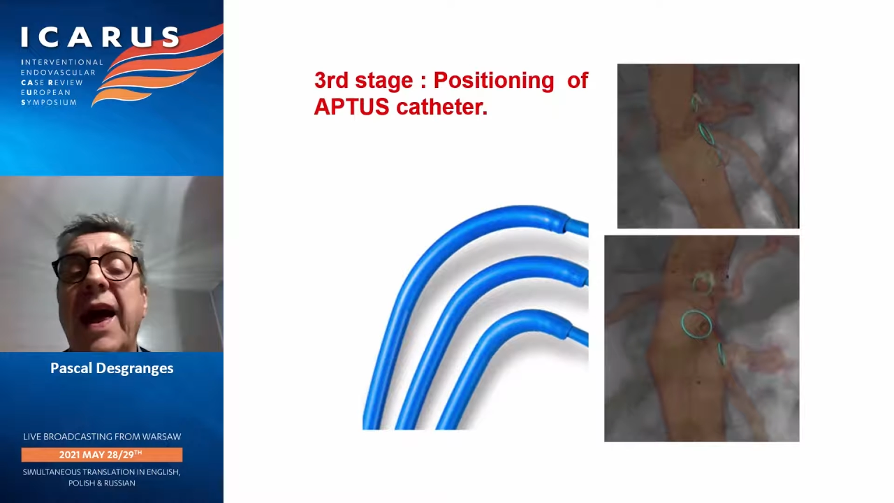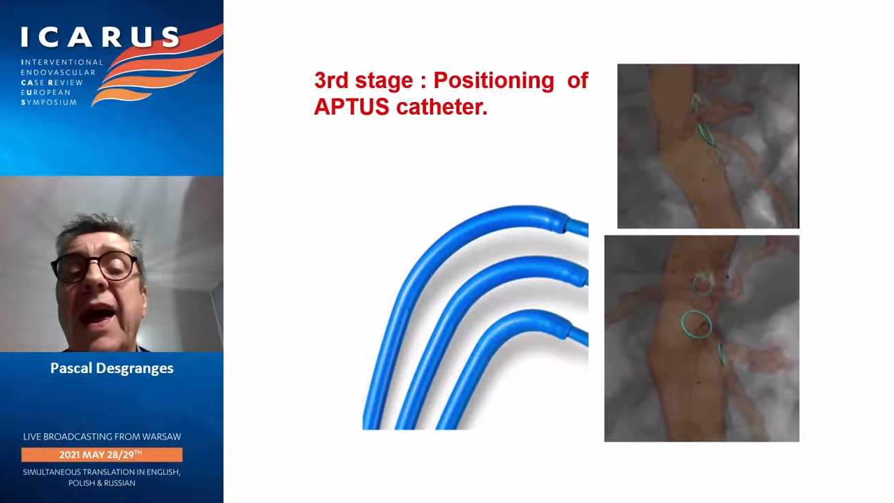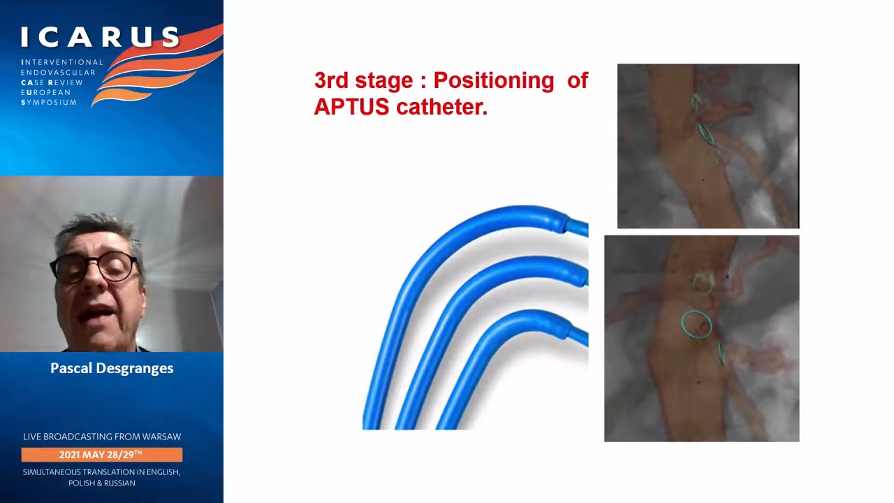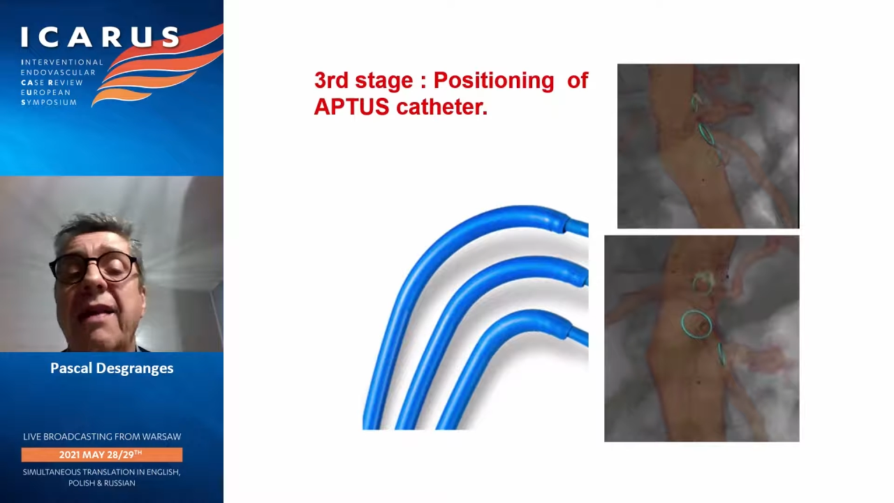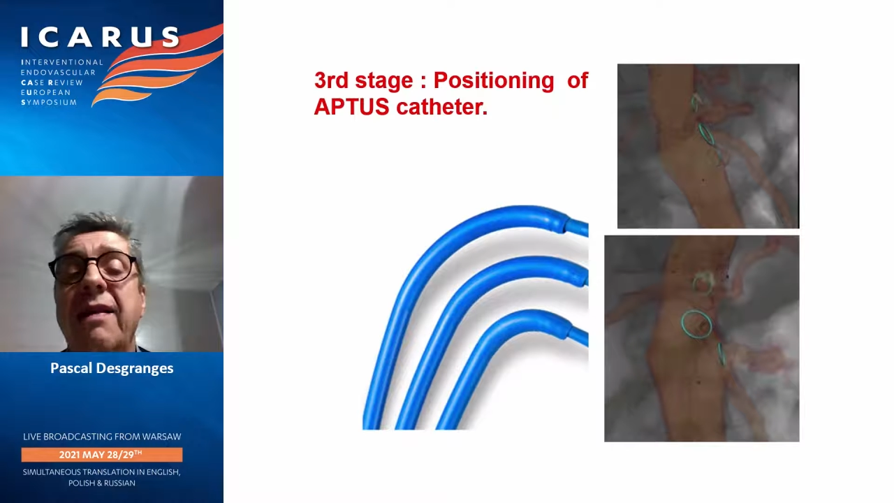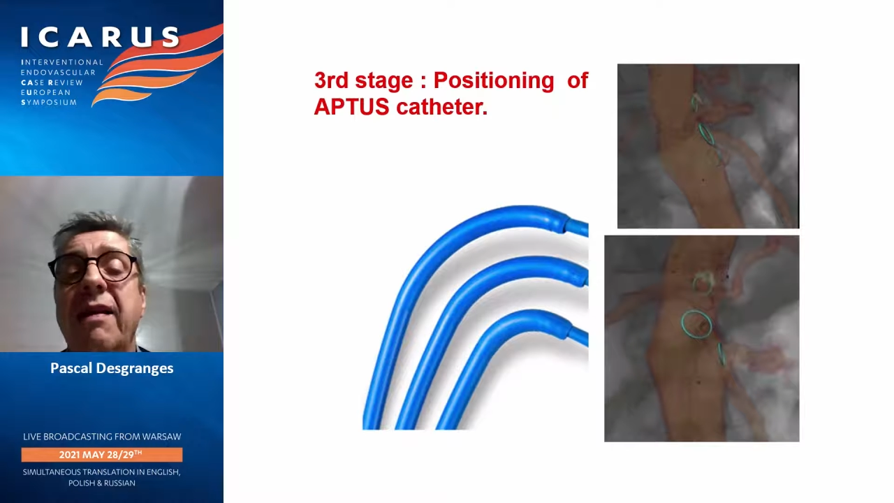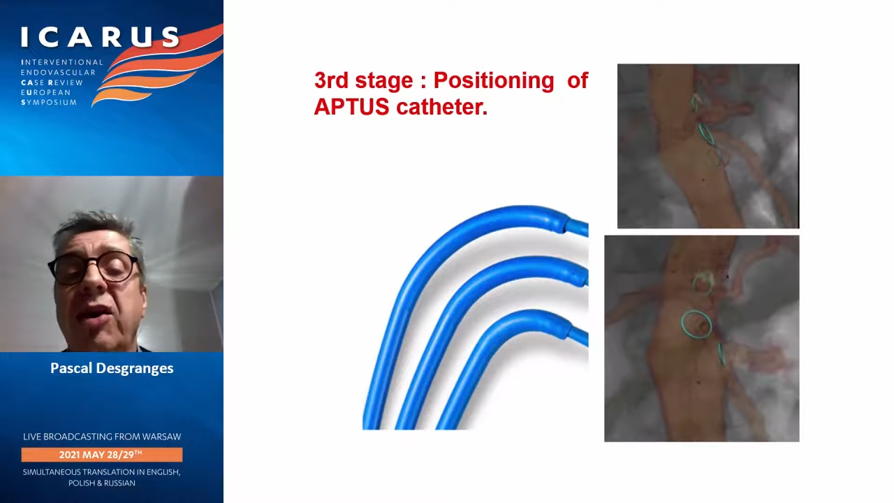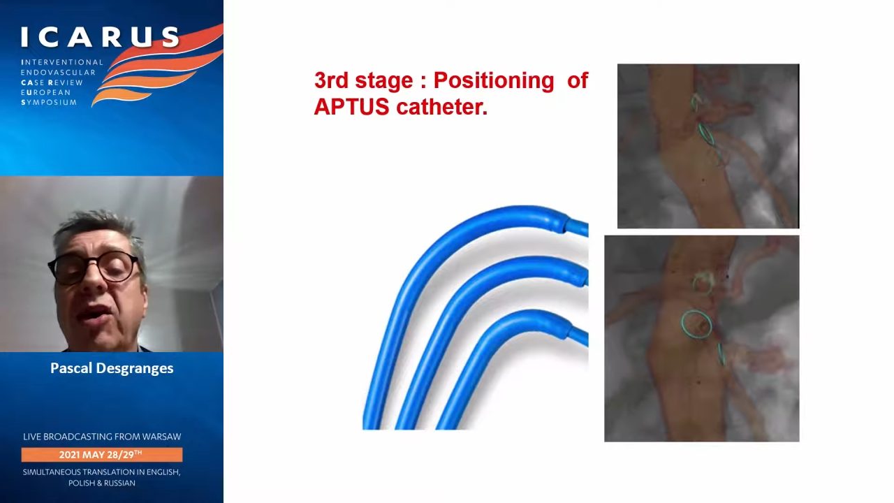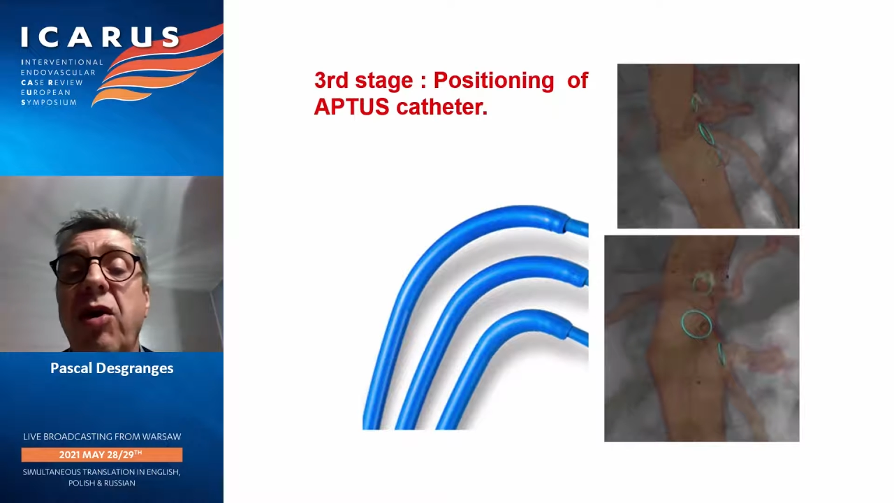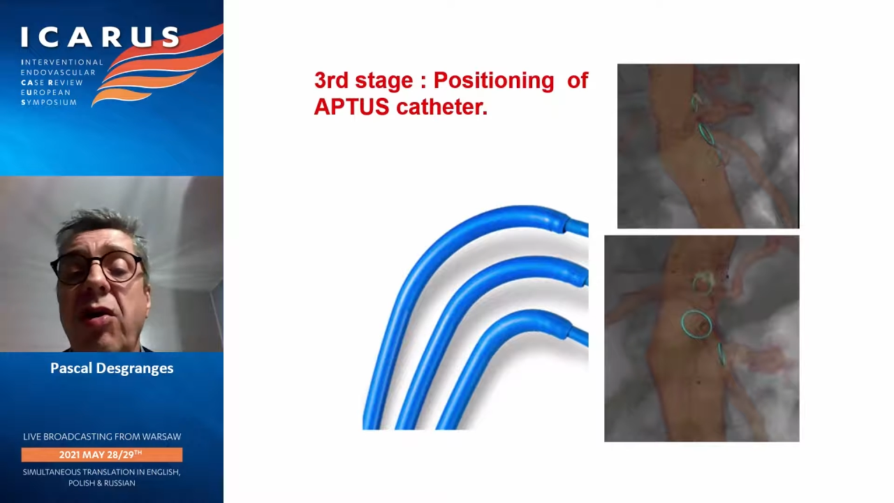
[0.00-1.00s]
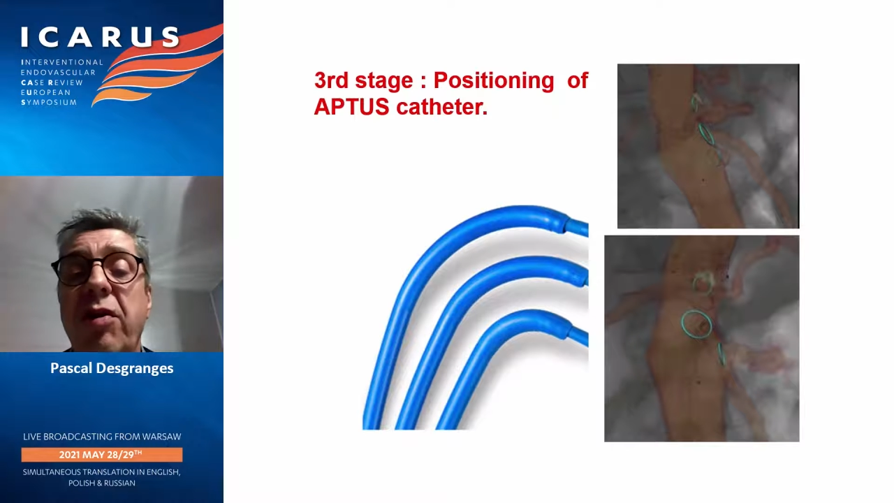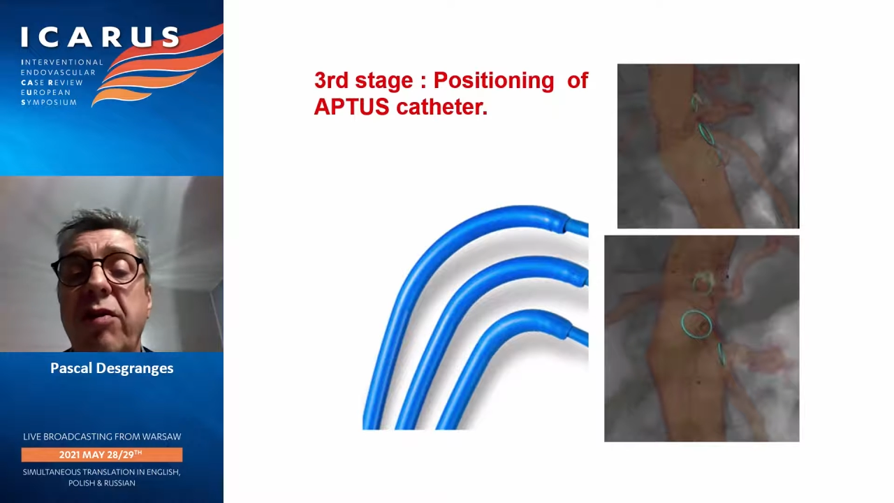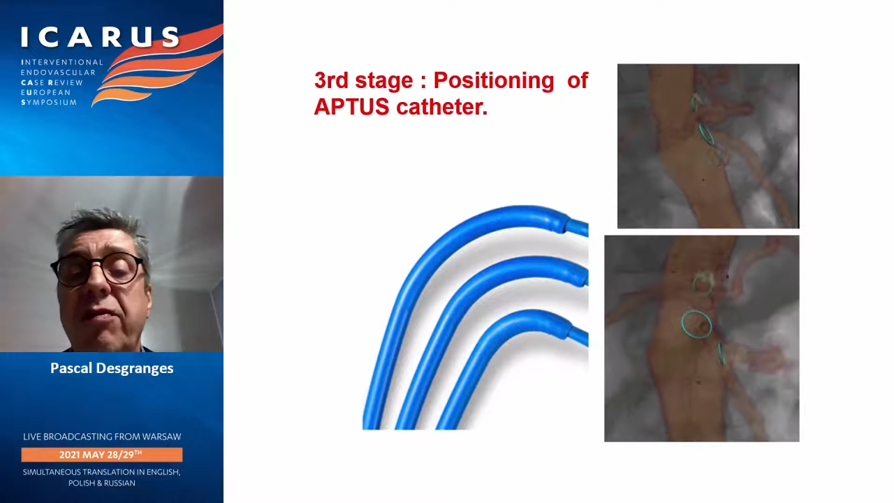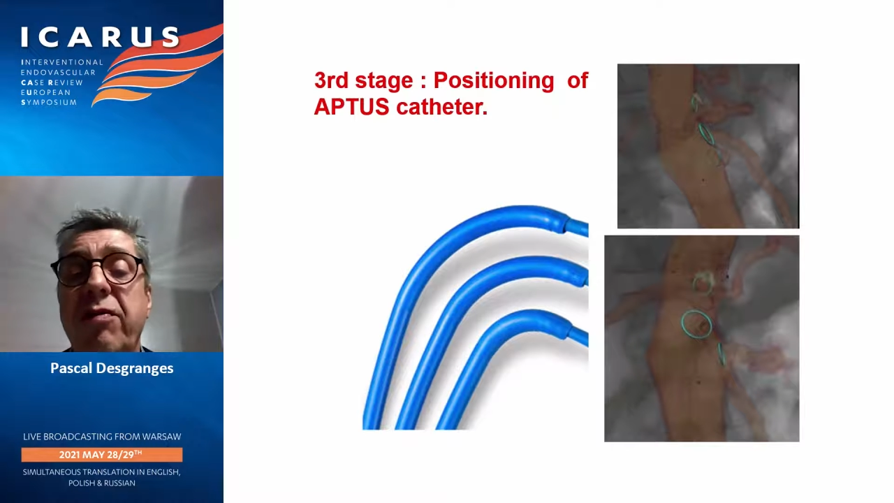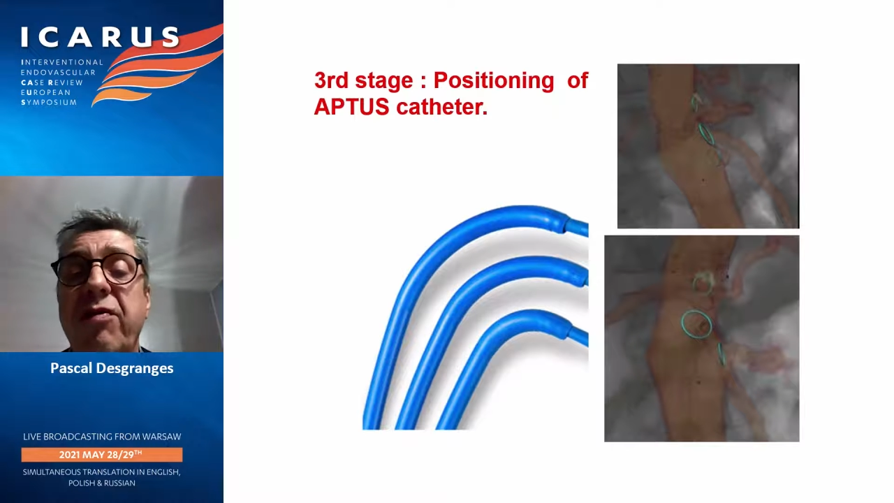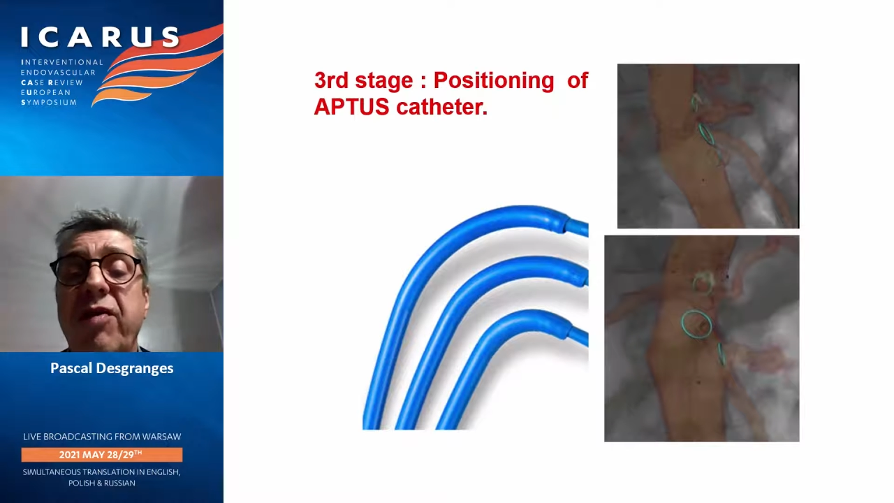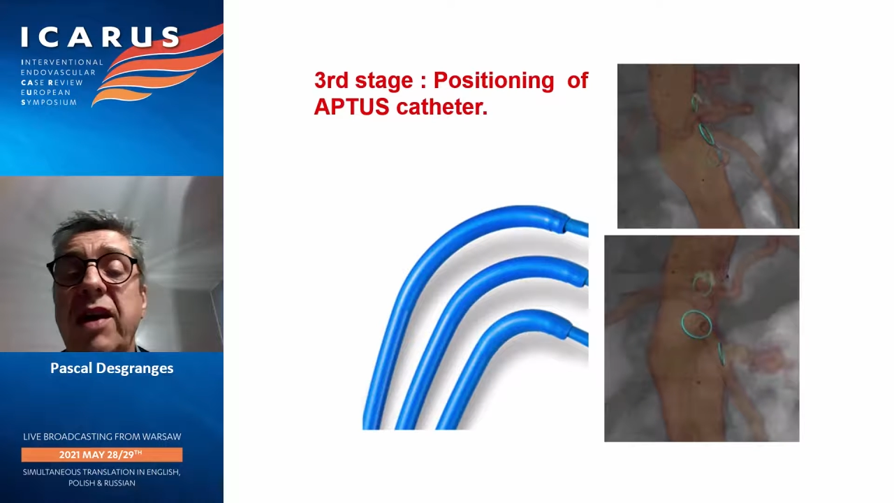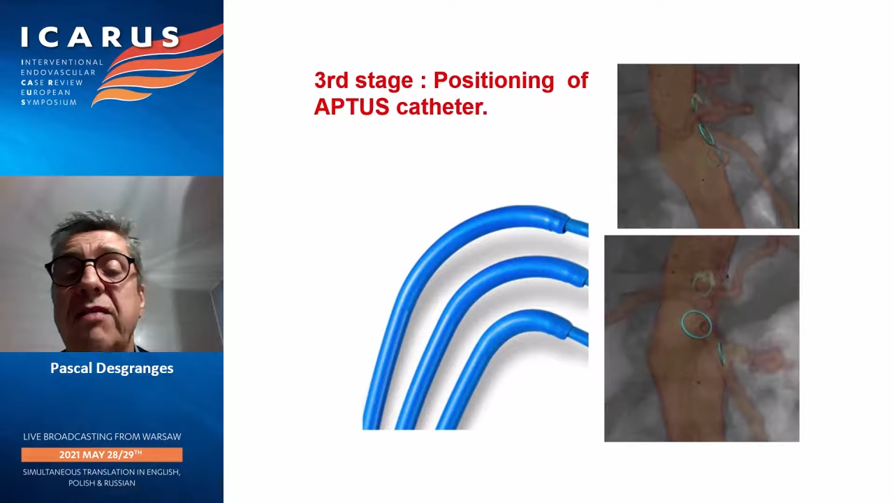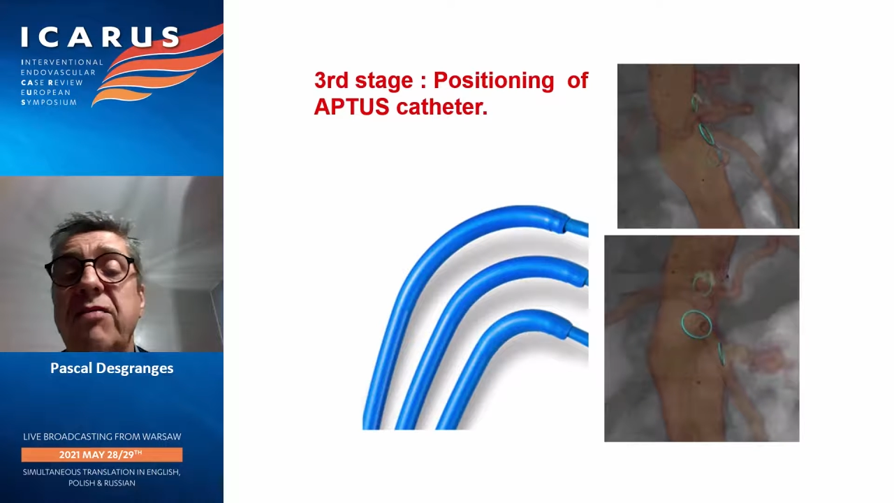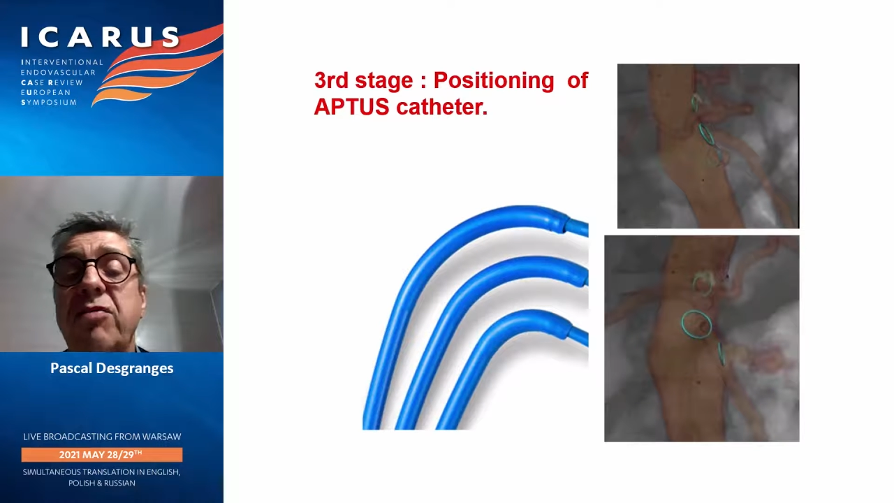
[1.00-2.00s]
and curved face